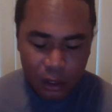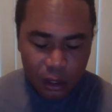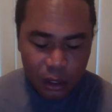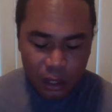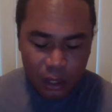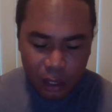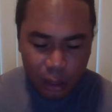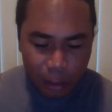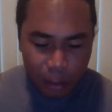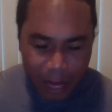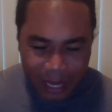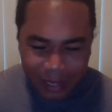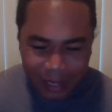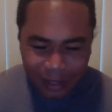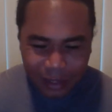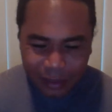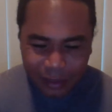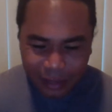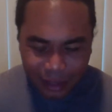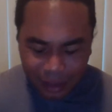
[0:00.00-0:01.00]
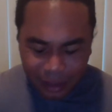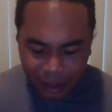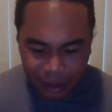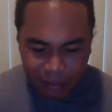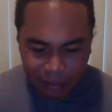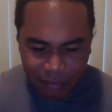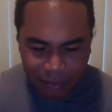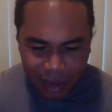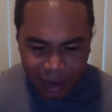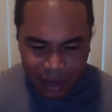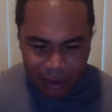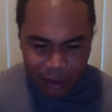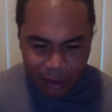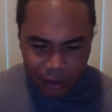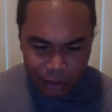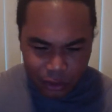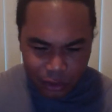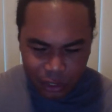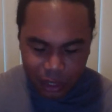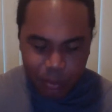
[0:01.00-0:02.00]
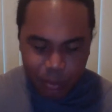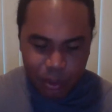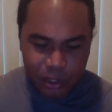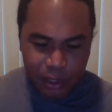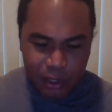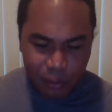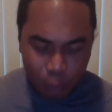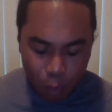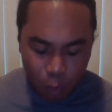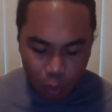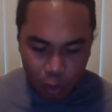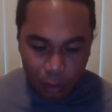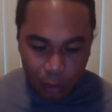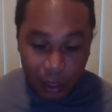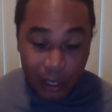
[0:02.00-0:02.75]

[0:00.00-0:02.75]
make a fire to keep yourself warm.